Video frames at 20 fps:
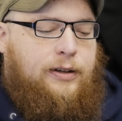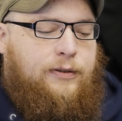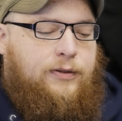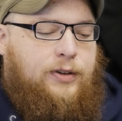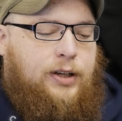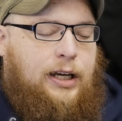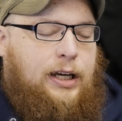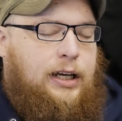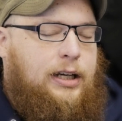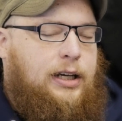of
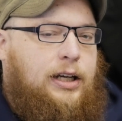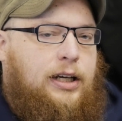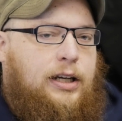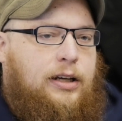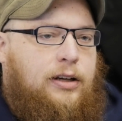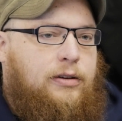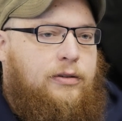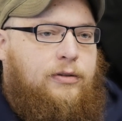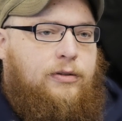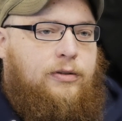taking
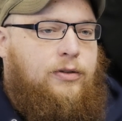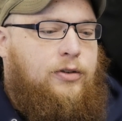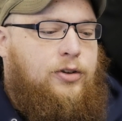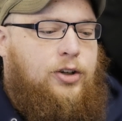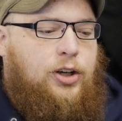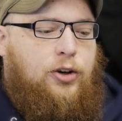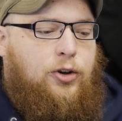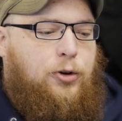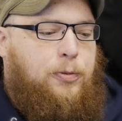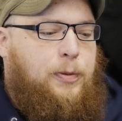
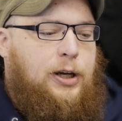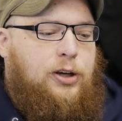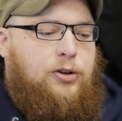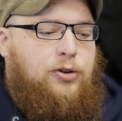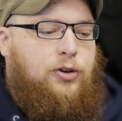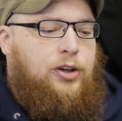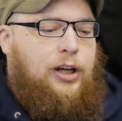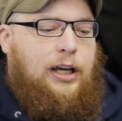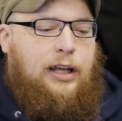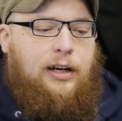
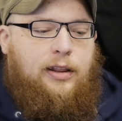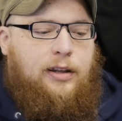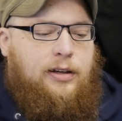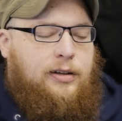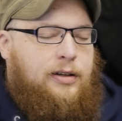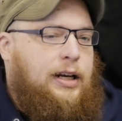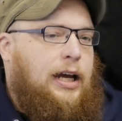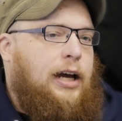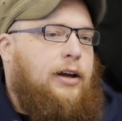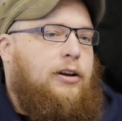geospatial data
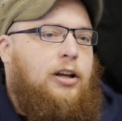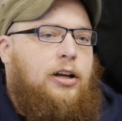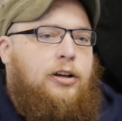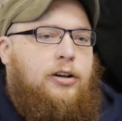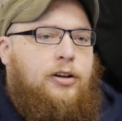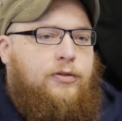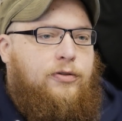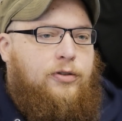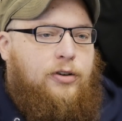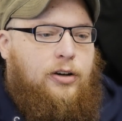that's
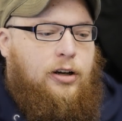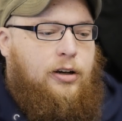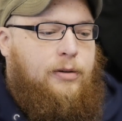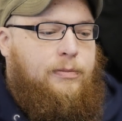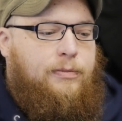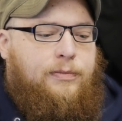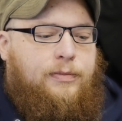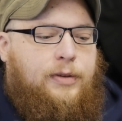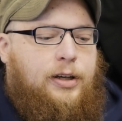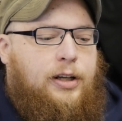downloaded
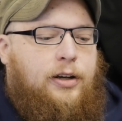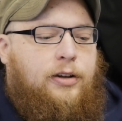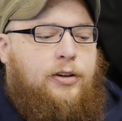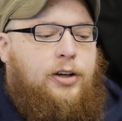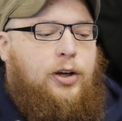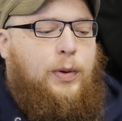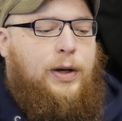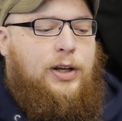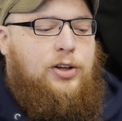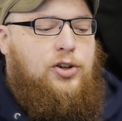from, you know,
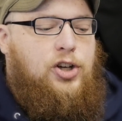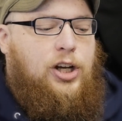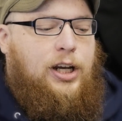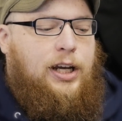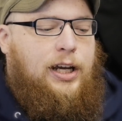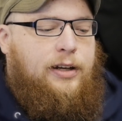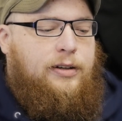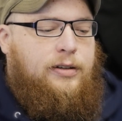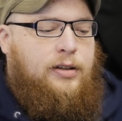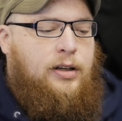
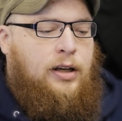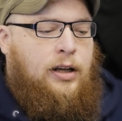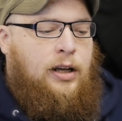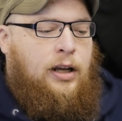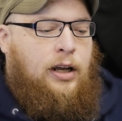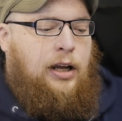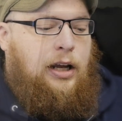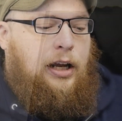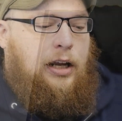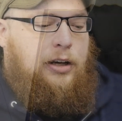
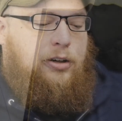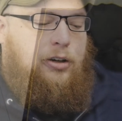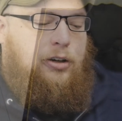USGS and